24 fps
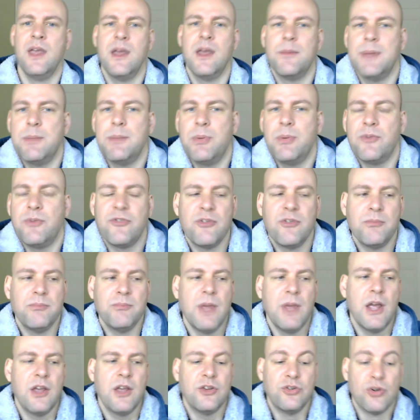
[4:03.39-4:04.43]
People from
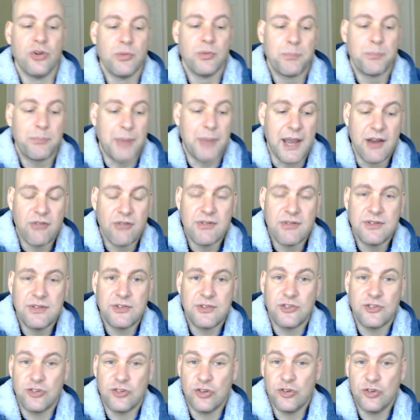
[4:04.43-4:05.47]
your
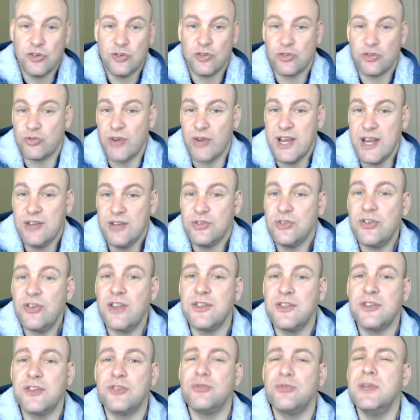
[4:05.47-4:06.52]
parents to strangers on
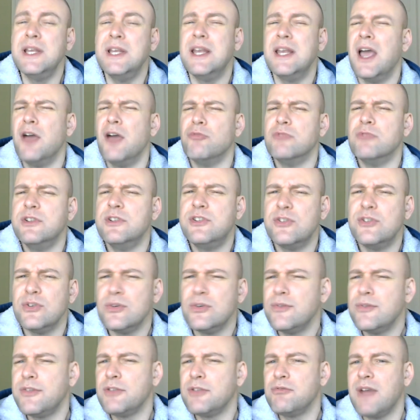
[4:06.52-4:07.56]
the street
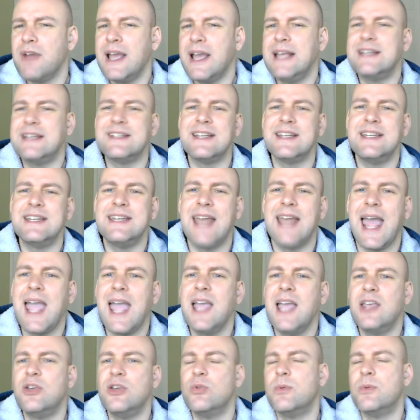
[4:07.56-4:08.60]
reserve the right to
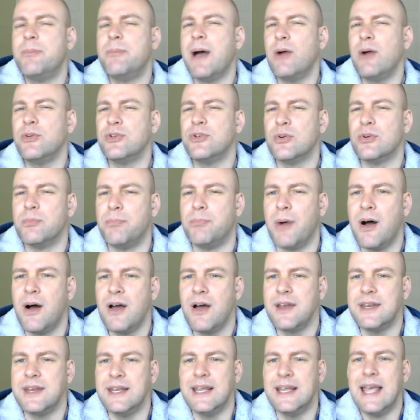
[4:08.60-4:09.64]
nag you about your
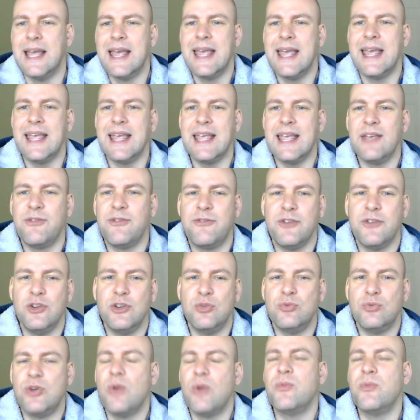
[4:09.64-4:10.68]
body if
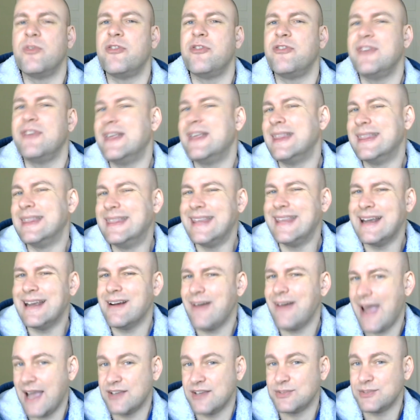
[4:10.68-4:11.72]
you don't fit
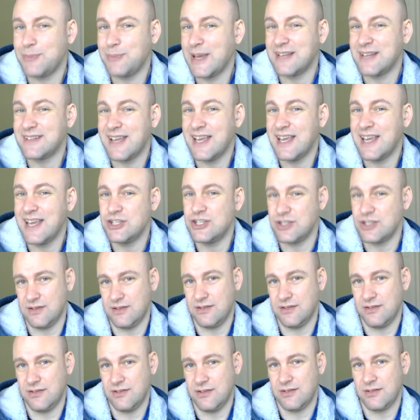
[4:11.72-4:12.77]
their
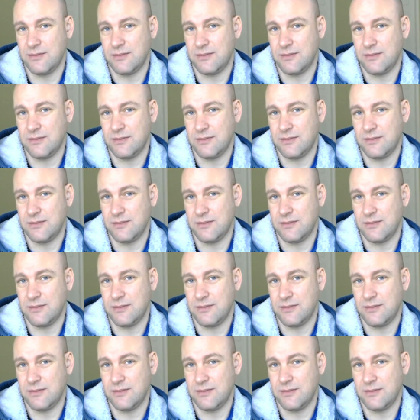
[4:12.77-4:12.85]
expectations.